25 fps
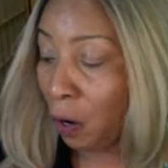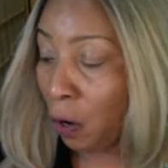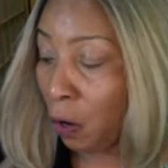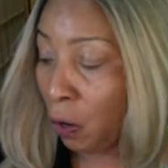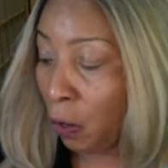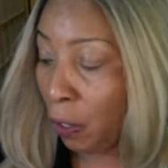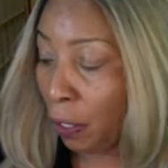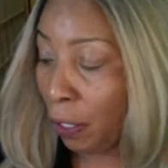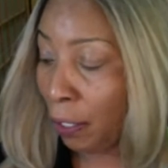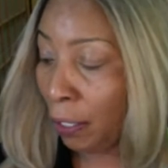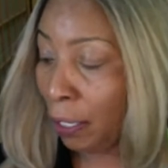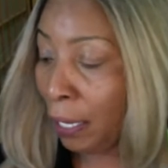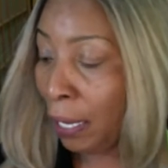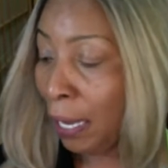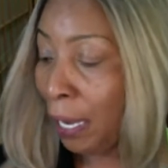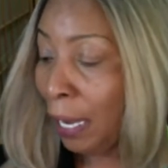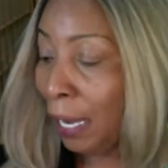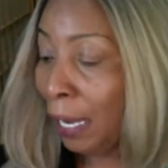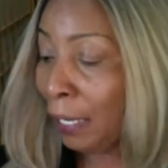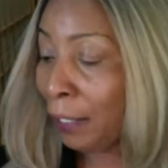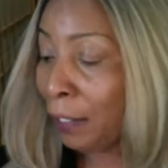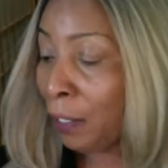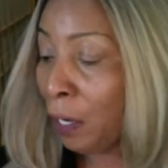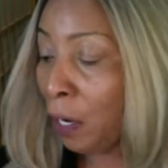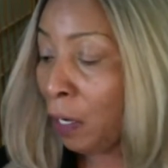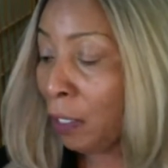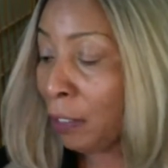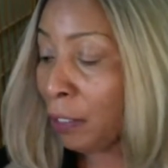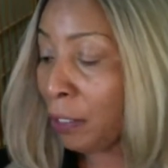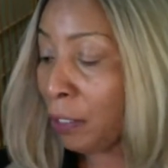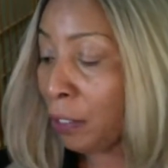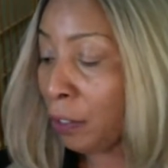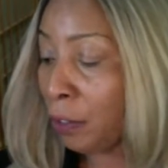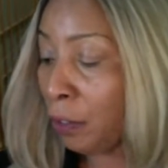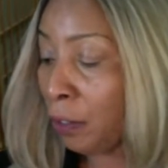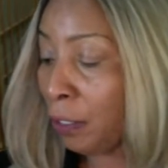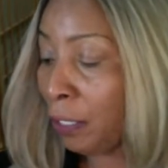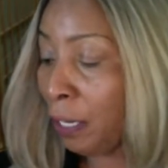oil. And
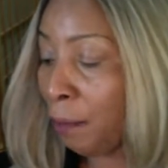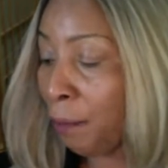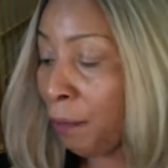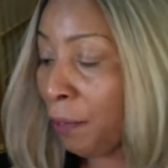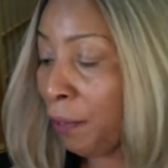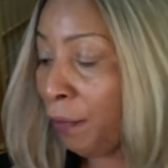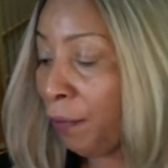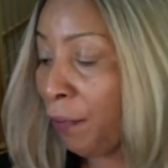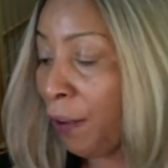also, let me